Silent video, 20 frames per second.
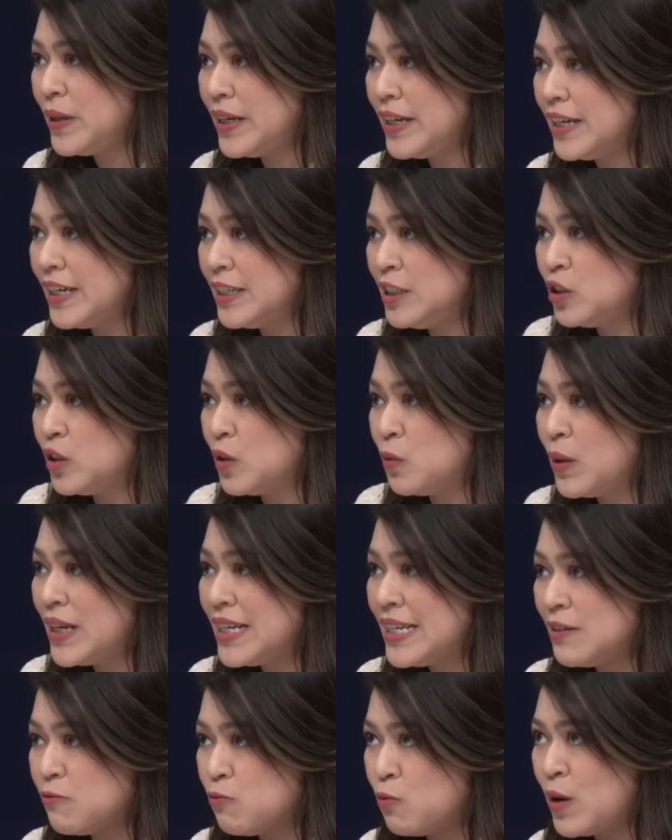we ensure,
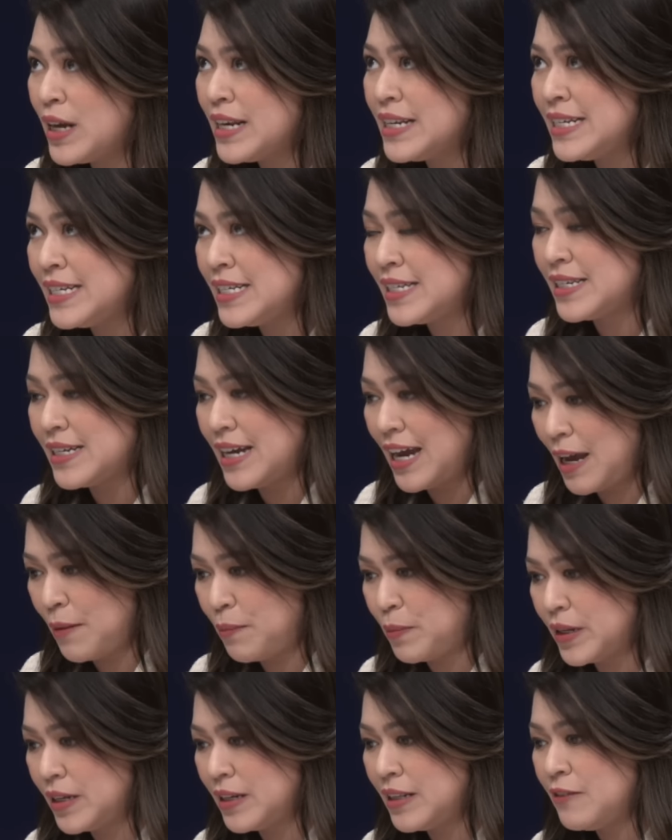what needs to
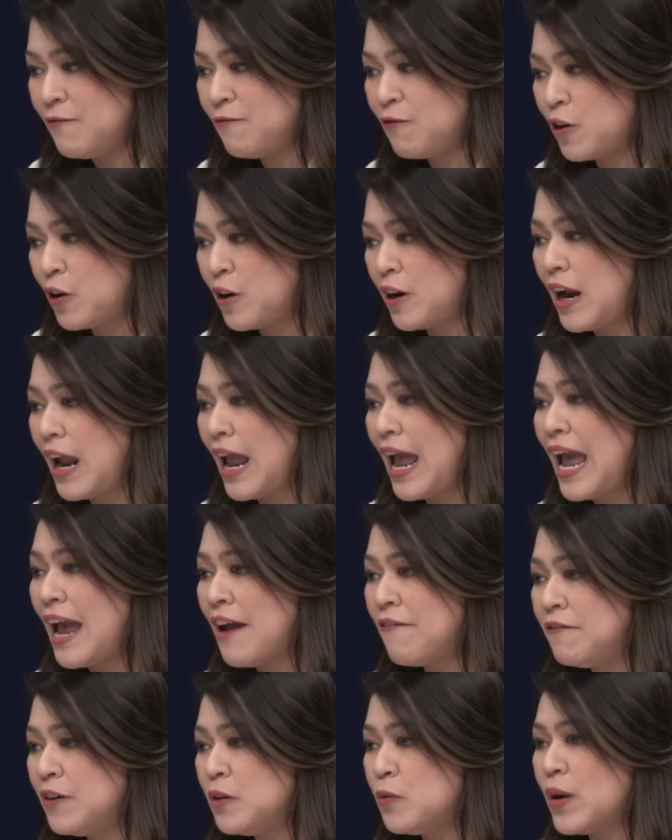happen for
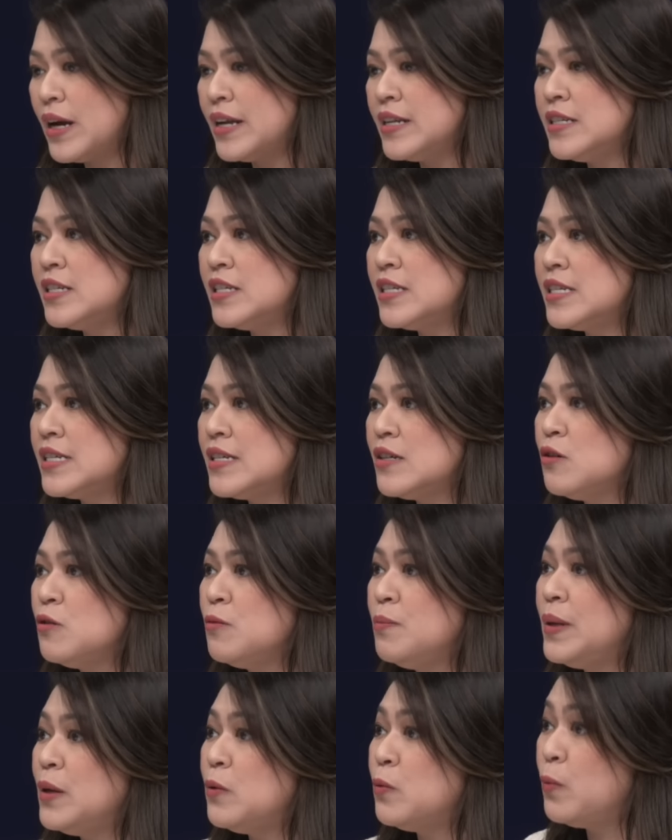everyone to
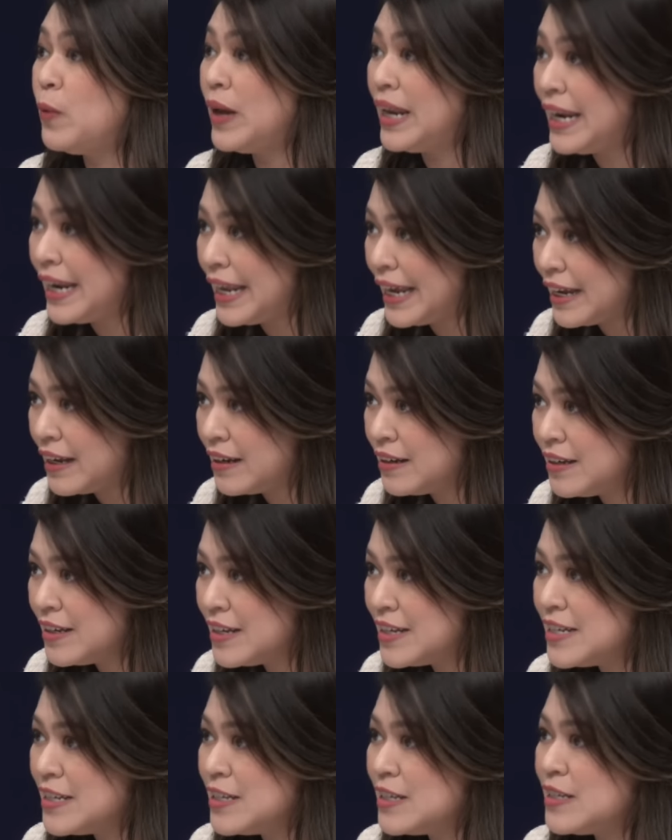be willing
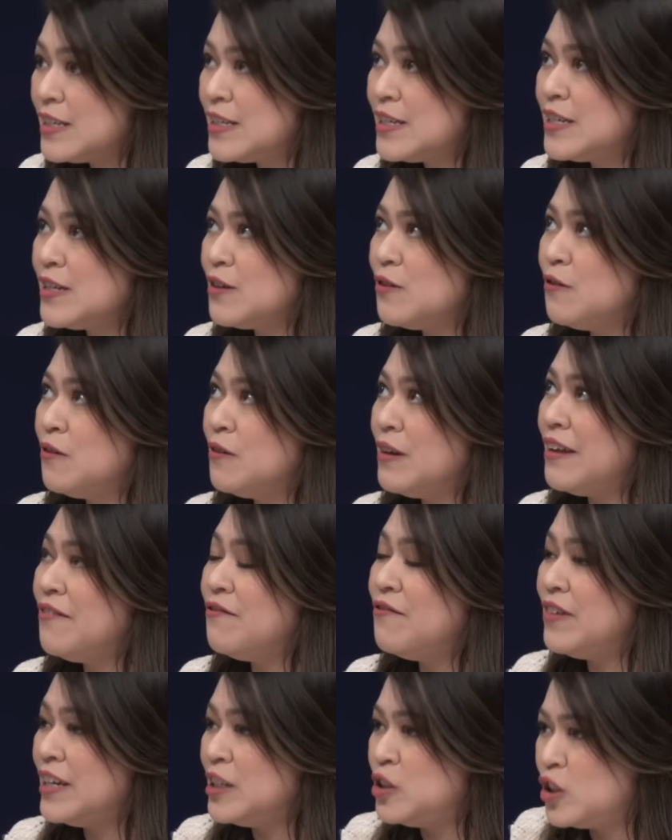to
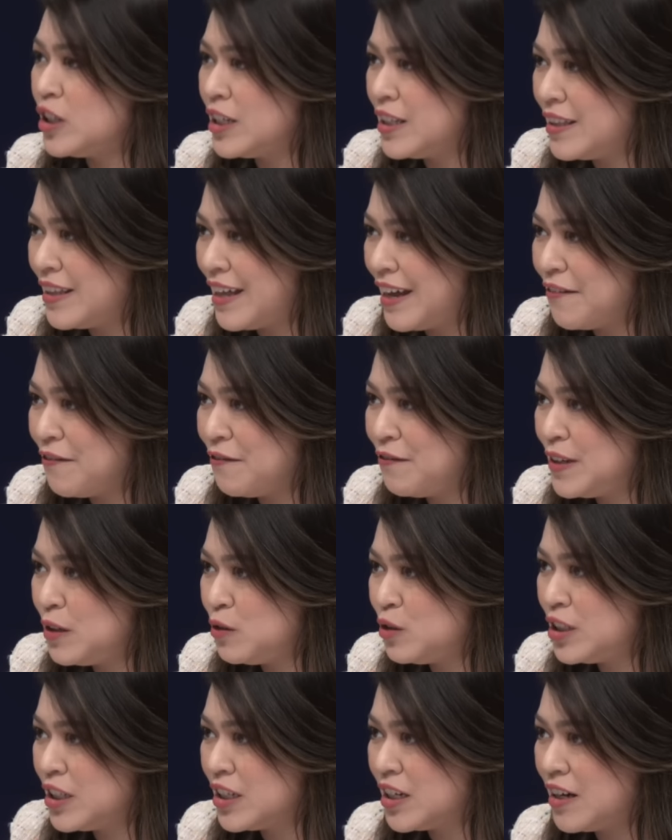envision that
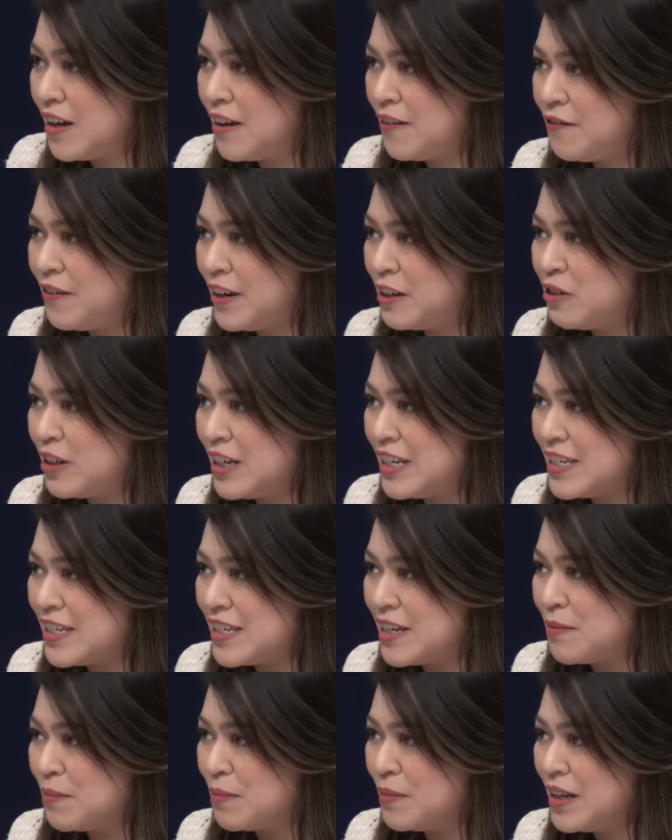future of
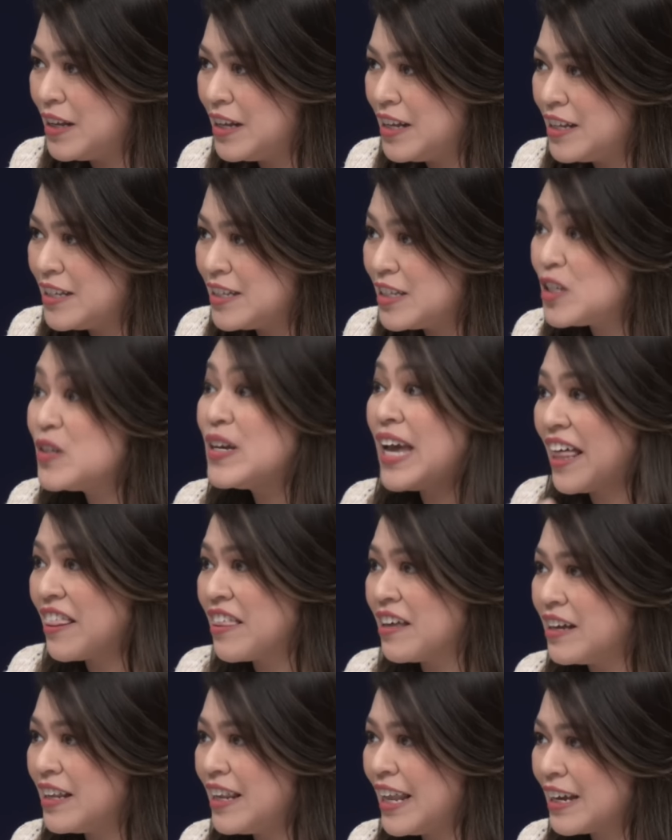federalism
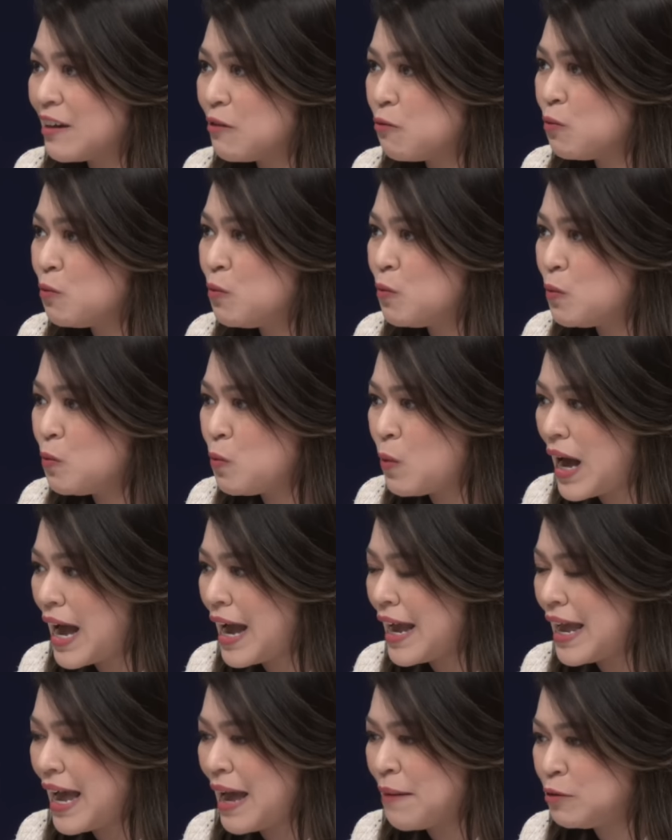together? Like,
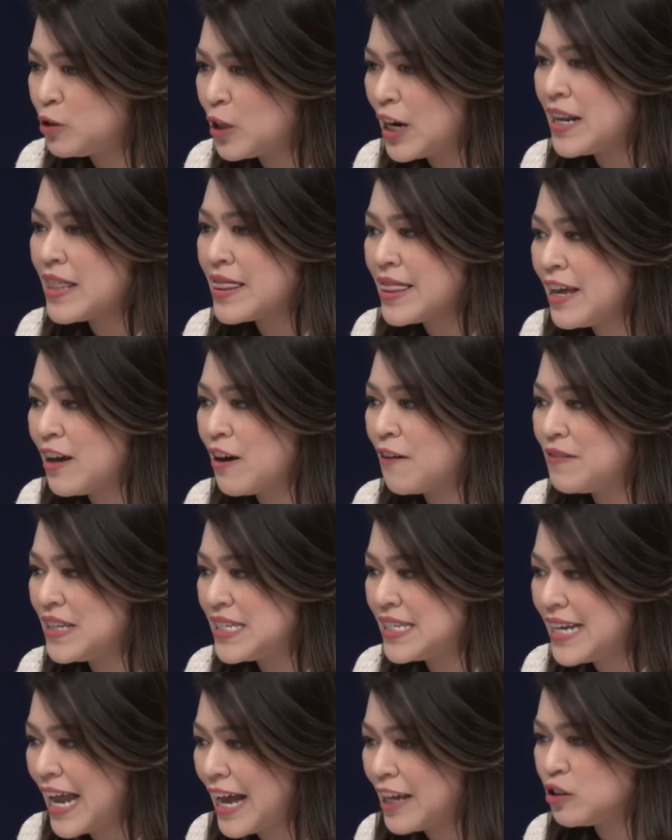I'm trying to think of
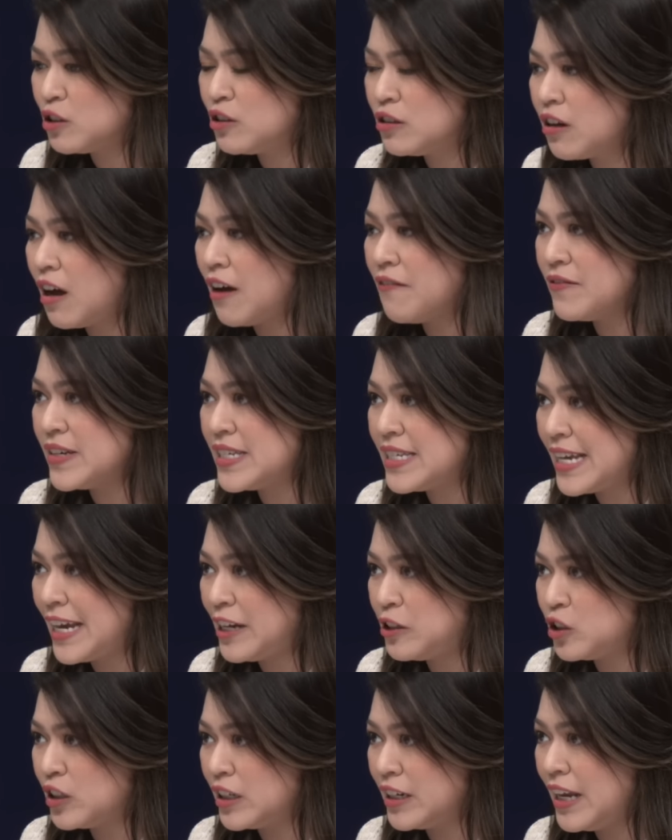this national
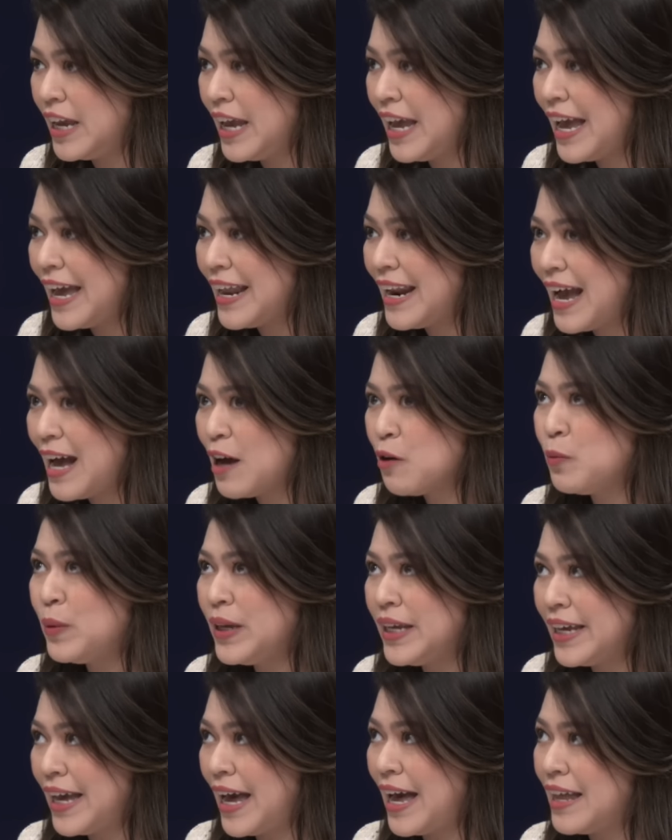conversation and how
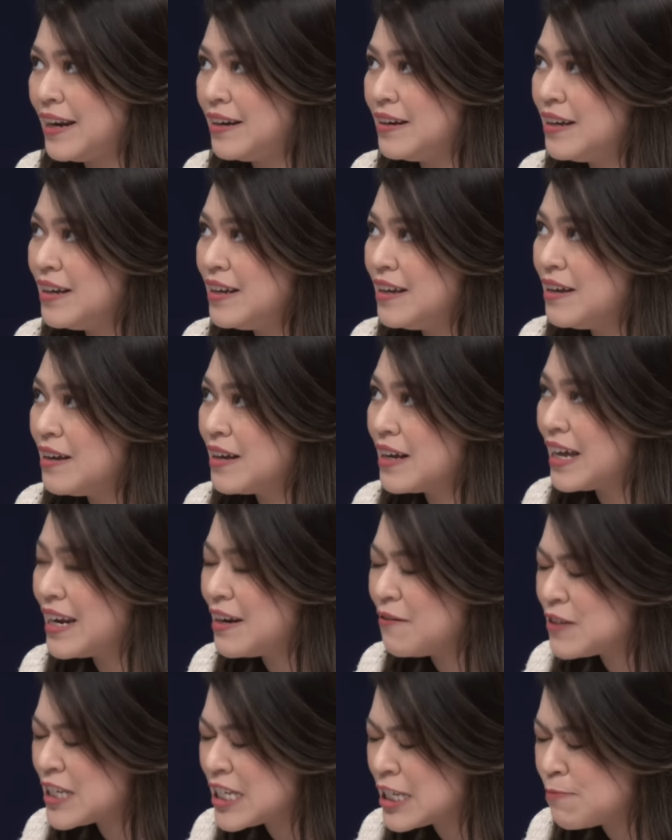we can kind
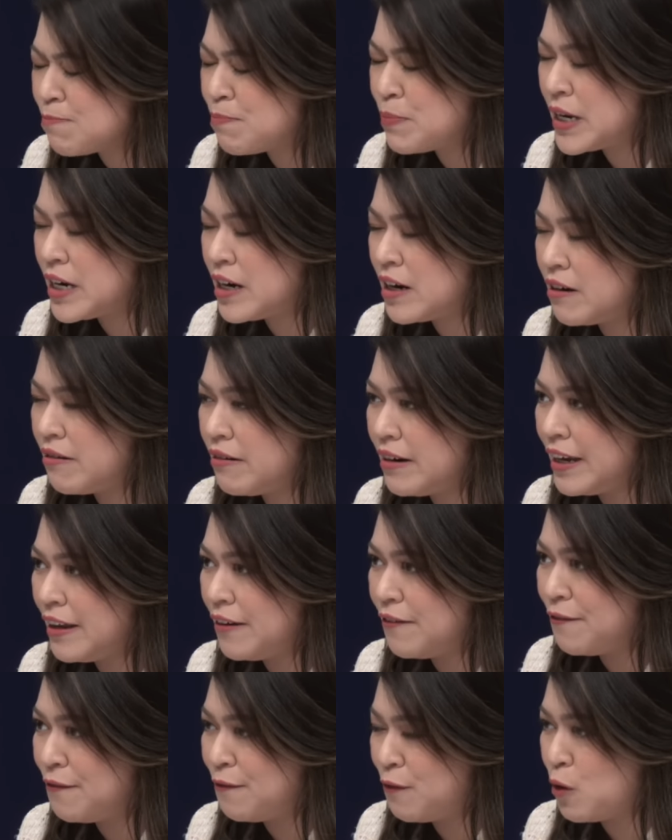of spur
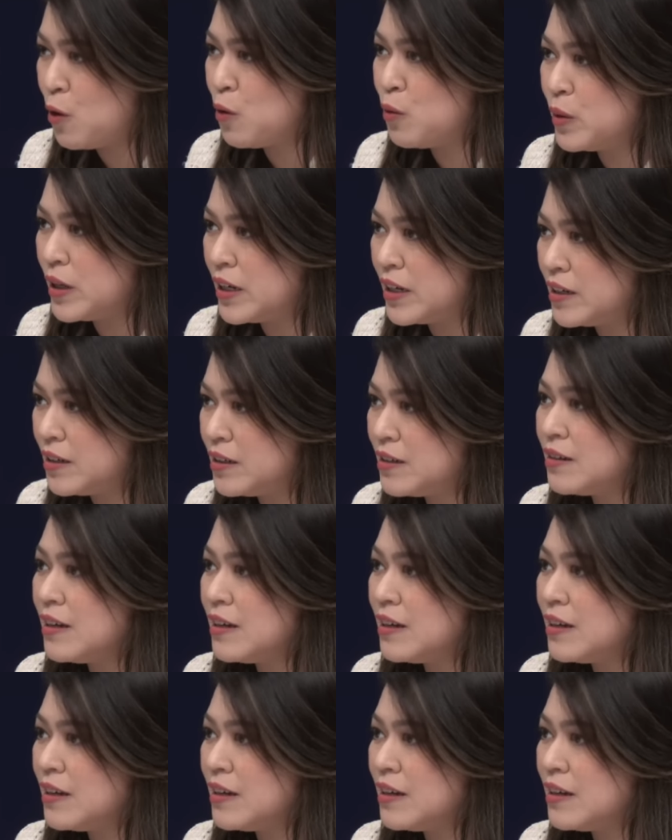it forward.